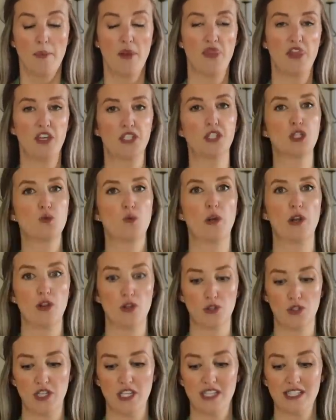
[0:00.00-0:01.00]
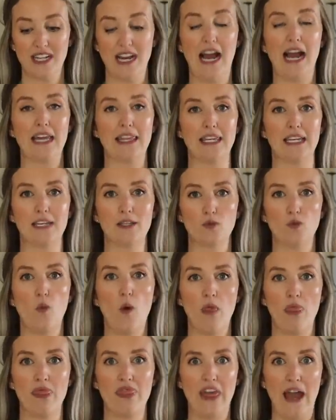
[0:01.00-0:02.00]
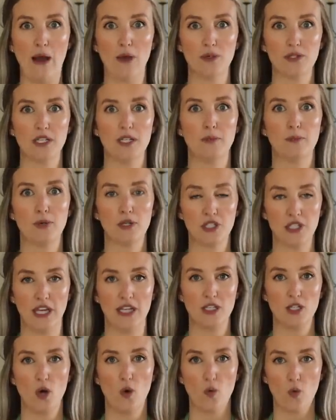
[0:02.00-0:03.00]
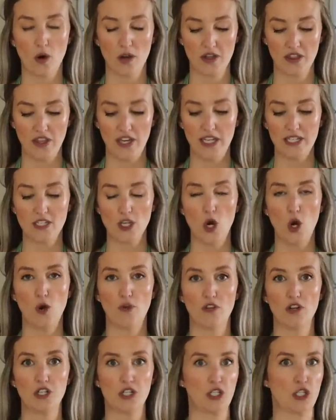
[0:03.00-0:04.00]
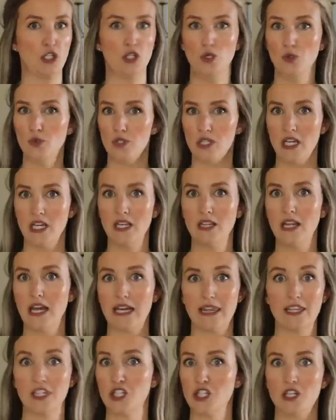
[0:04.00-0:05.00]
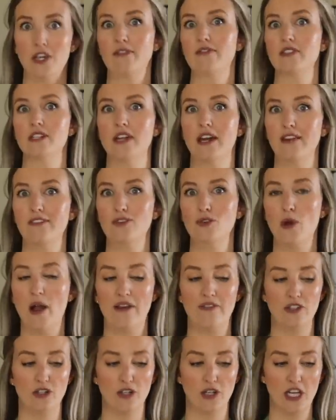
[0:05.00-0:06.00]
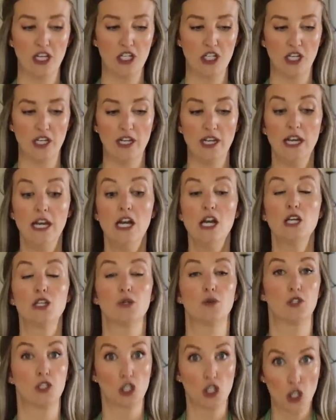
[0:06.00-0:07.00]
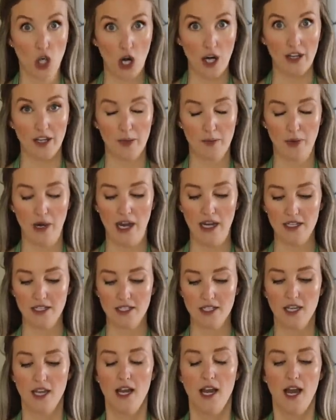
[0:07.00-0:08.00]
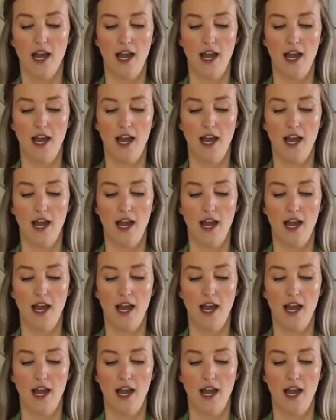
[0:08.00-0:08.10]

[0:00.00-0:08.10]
But this is one of those things that I think is 1000% worth it over just using like the chef's knife you have in your kitchen. So it's a garlic press.